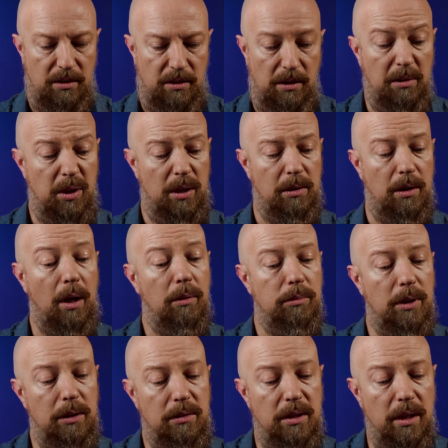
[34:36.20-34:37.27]
Okay. Oh,
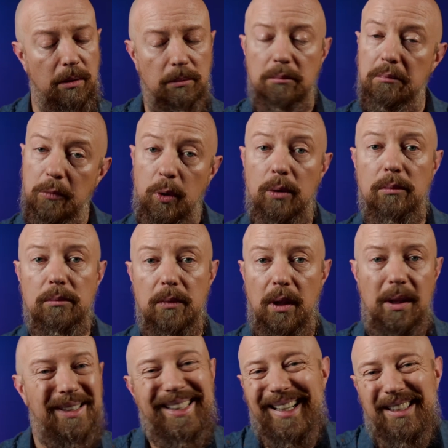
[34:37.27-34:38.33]
good to know. Cool.
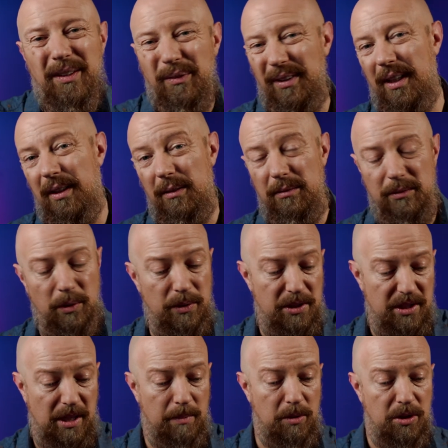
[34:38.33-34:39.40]
Yeah, I don't know
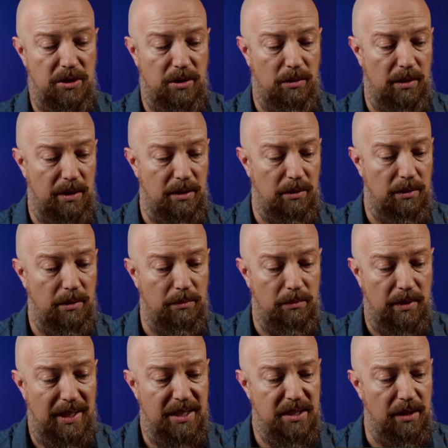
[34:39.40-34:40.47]
these cameras, so I don't know.
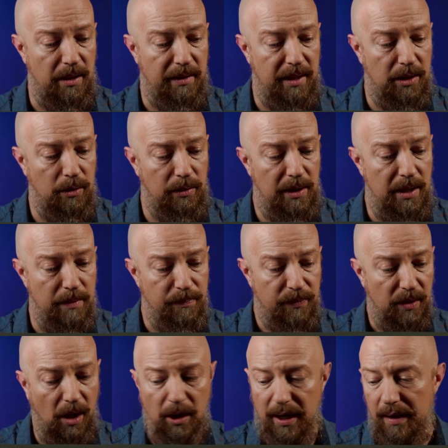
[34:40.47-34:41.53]
Excellent. Thank you, Lee.
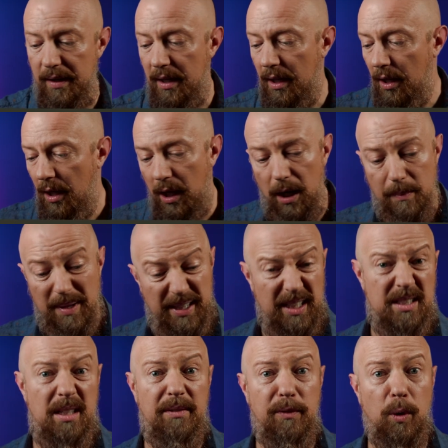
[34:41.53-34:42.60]
All right.
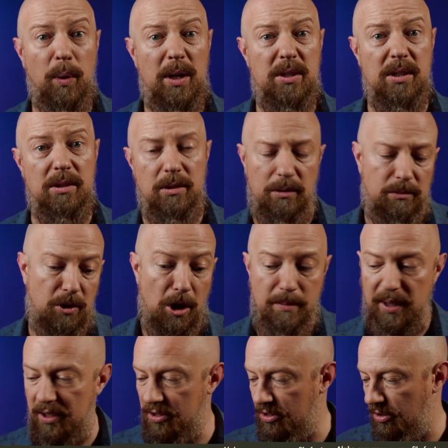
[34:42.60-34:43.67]
That's it for questions or
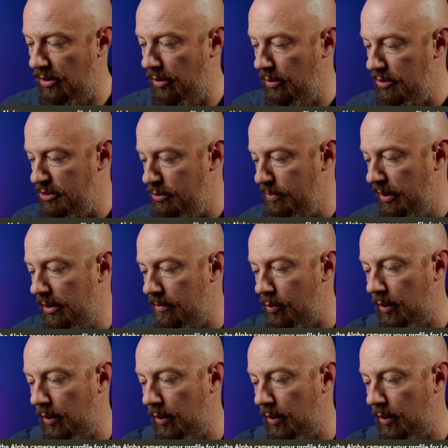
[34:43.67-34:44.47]
comments. So superb.